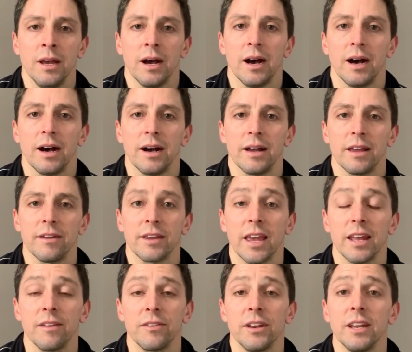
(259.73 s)

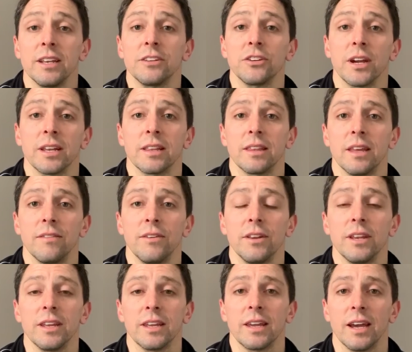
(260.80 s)
Again, if you
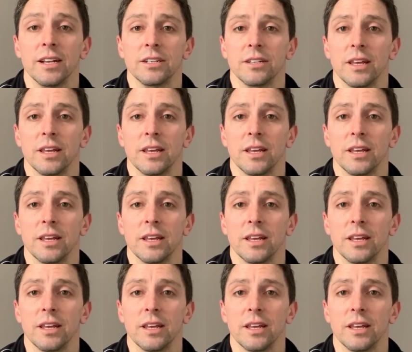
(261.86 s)
didn't catch